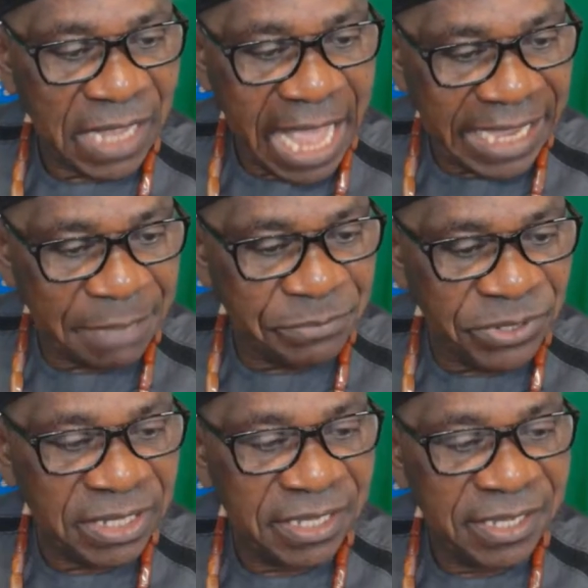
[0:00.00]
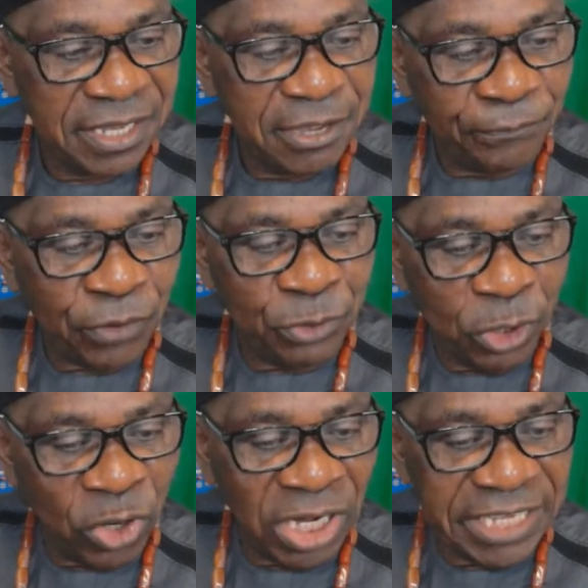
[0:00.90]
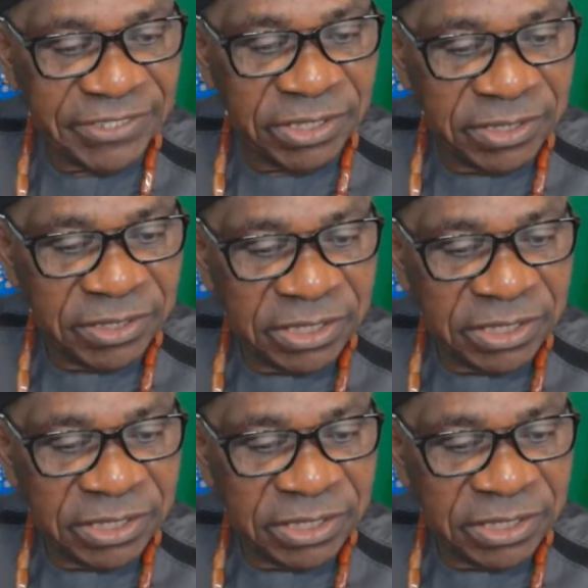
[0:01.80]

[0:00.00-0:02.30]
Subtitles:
Agabi, from your knowledge,